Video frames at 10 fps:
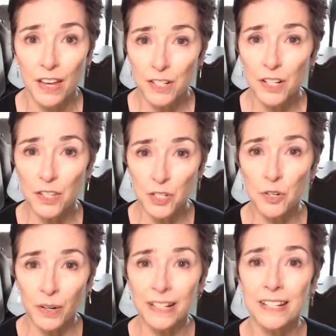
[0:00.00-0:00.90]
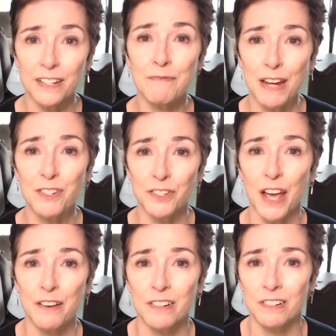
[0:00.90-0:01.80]
to the short list of major
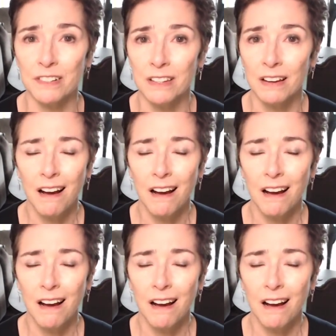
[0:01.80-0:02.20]
donors.